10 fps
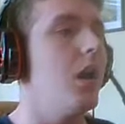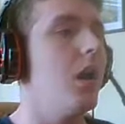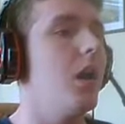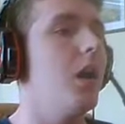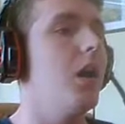
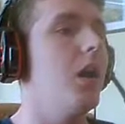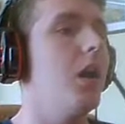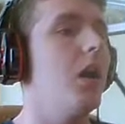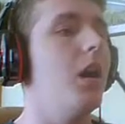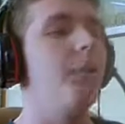
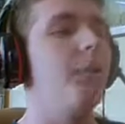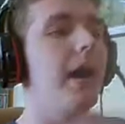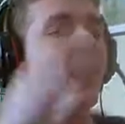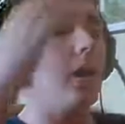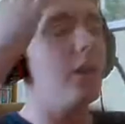Oh
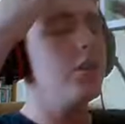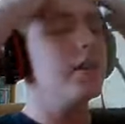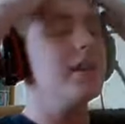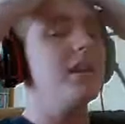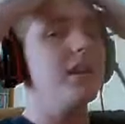man, are you
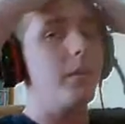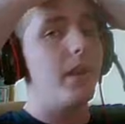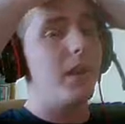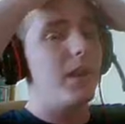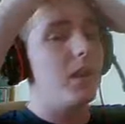kidding
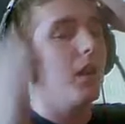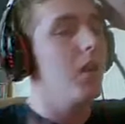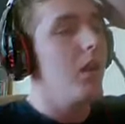me?